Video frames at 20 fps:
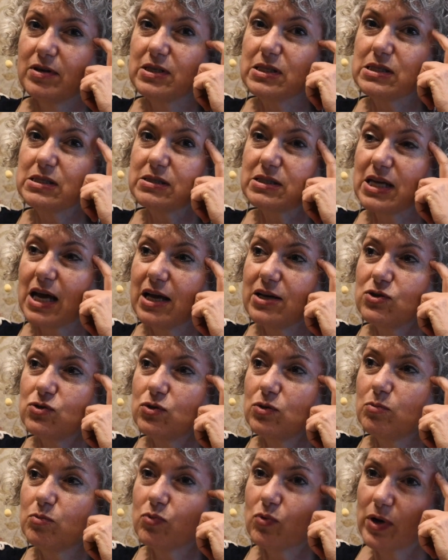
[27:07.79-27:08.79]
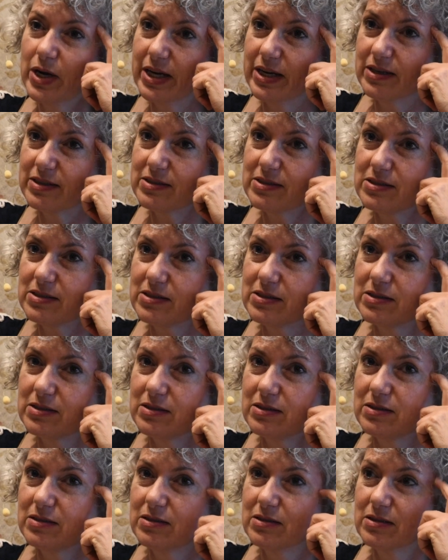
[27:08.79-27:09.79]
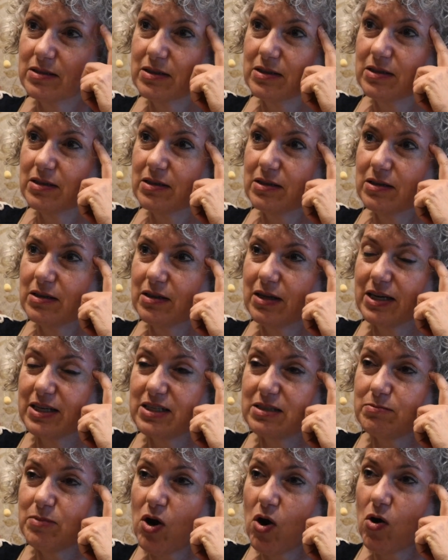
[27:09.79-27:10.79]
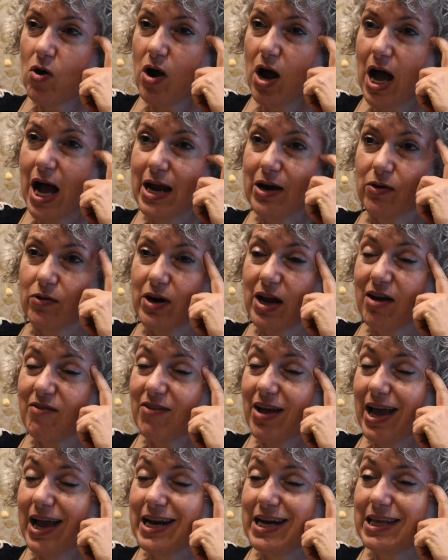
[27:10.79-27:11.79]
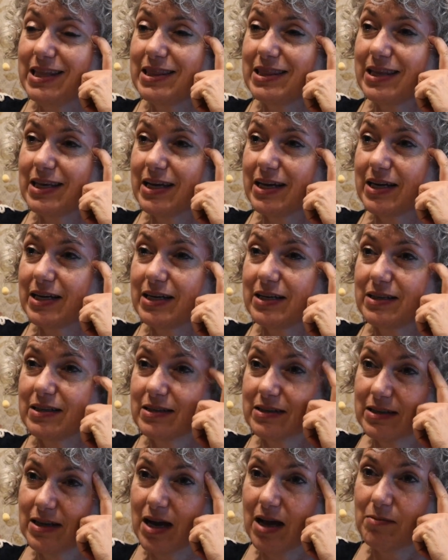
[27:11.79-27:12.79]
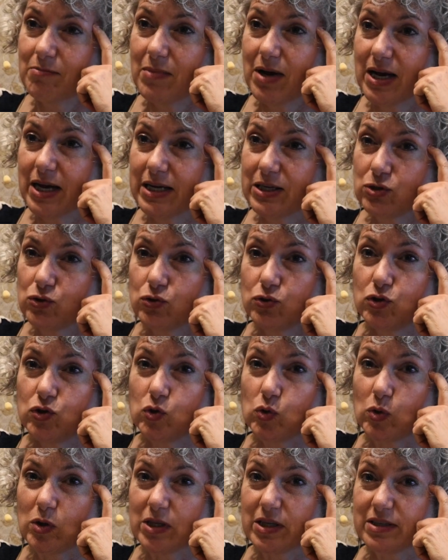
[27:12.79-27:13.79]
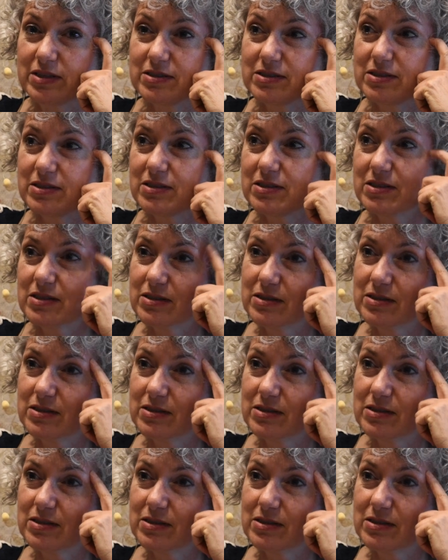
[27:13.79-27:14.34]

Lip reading: Schedule breaks. Like tomorrow, I don't have anything on my to-do list,